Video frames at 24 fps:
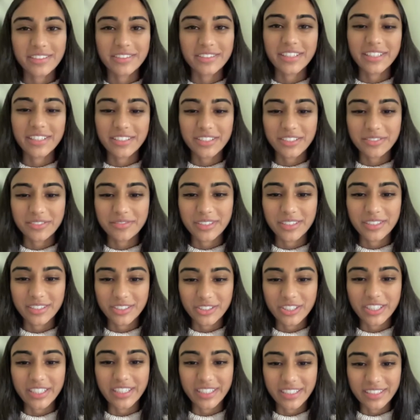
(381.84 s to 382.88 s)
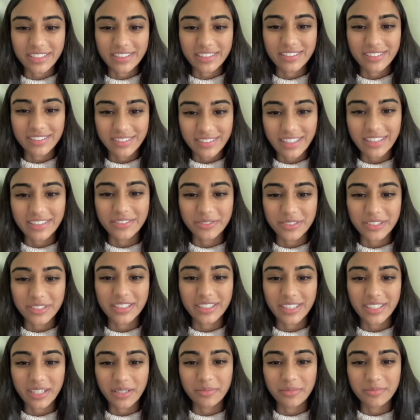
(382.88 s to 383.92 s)
you. Thank you for sharing. That's
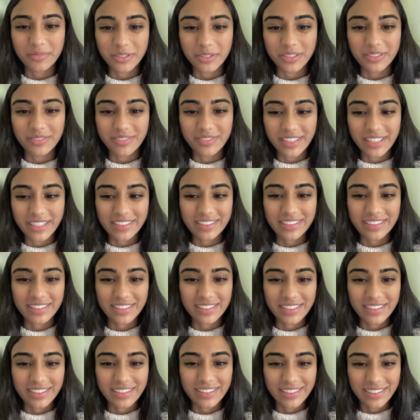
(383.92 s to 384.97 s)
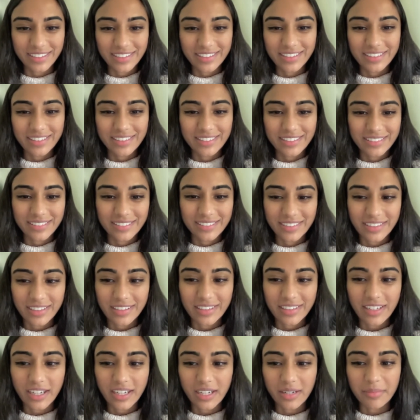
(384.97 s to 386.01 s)
really helpful advice.
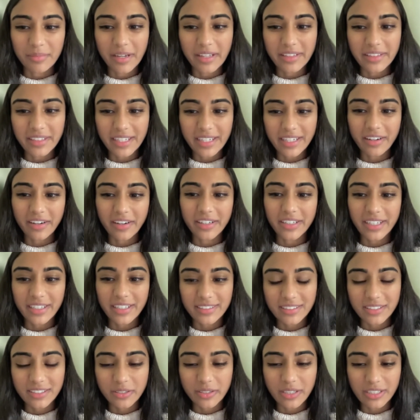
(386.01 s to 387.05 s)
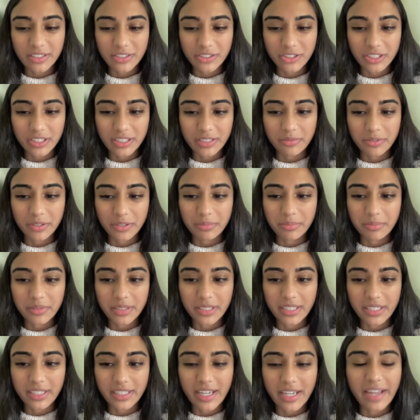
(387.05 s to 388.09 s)
And then our next question would
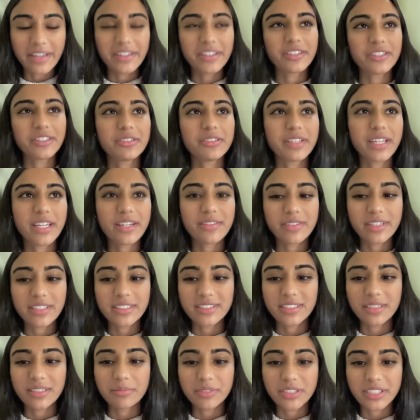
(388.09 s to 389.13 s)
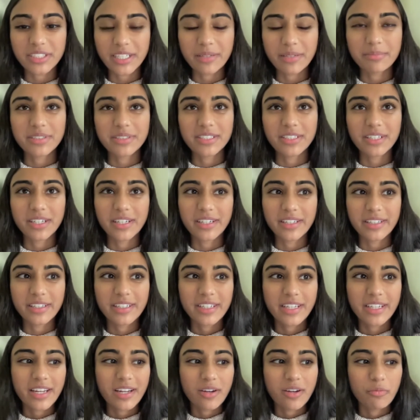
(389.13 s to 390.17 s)
be, I know you gave us some tips on
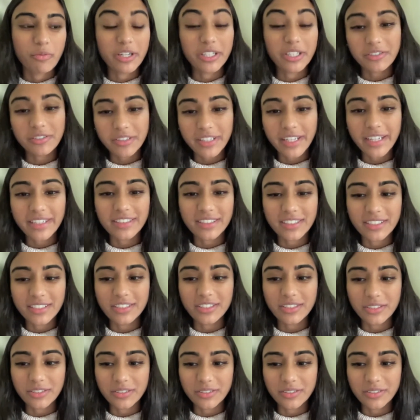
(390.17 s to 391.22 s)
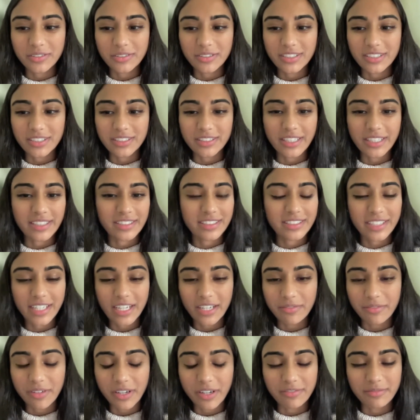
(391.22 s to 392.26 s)
what you like to do to like
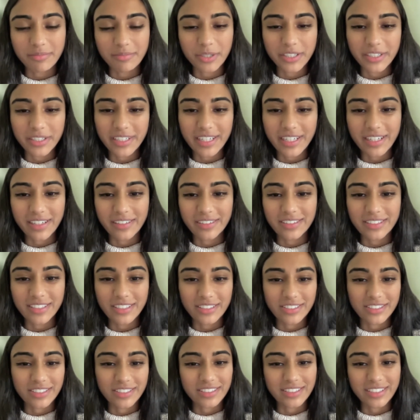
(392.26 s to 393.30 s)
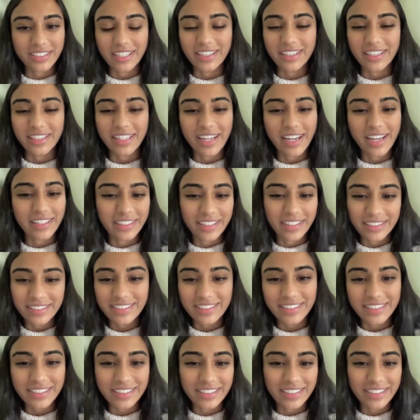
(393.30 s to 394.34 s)
stave off burnout, such as like the
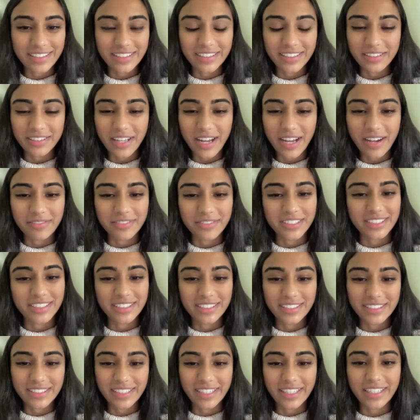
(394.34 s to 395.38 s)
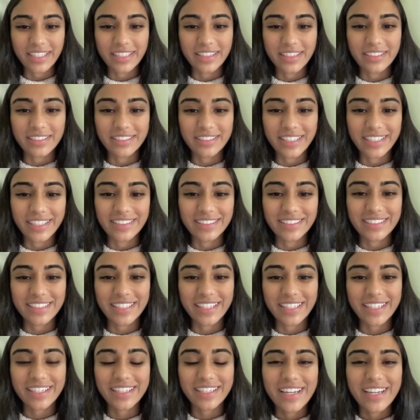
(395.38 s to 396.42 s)
LSD, the laughter, the singing, and the
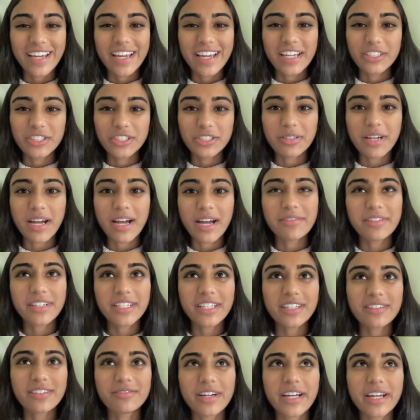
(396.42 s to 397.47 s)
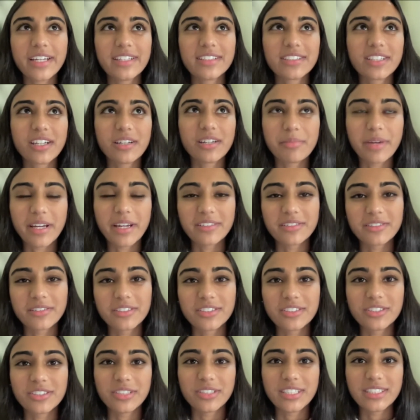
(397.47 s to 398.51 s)
dancing. Do you have any advice on medical
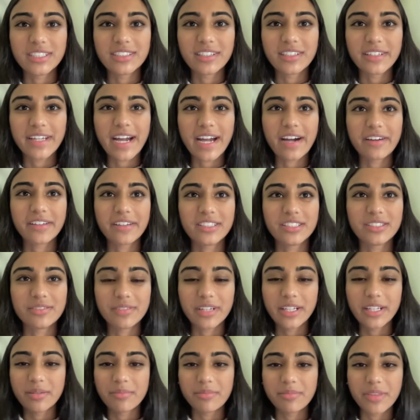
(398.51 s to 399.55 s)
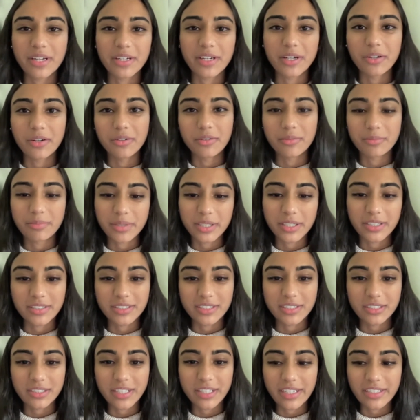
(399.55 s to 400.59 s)
students on how to develop their own
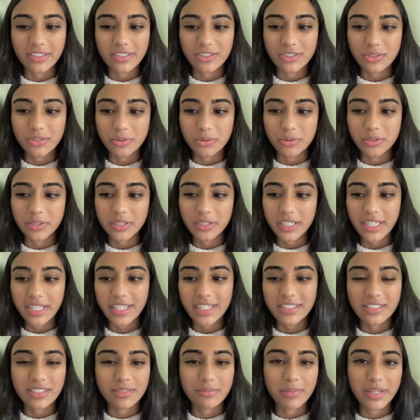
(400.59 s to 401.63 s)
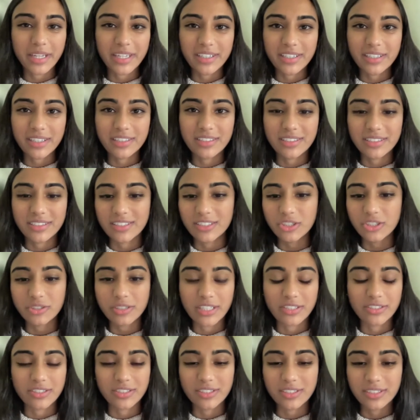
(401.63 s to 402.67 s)
personalized toolkit to manage the
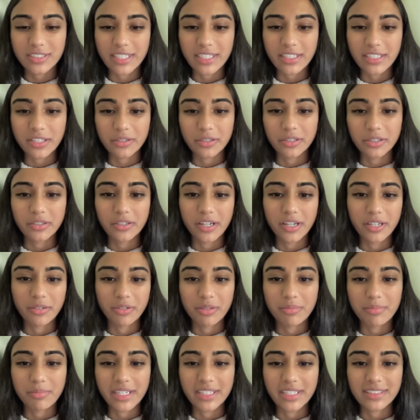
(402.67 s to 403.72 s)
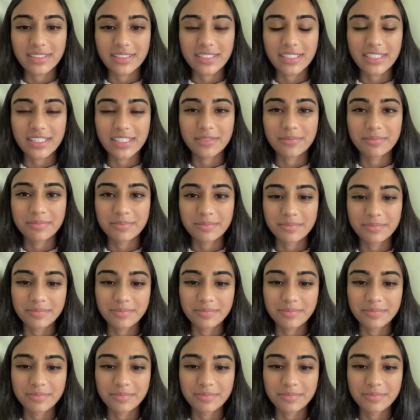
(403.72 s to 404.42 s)
stressors that go along with medicine?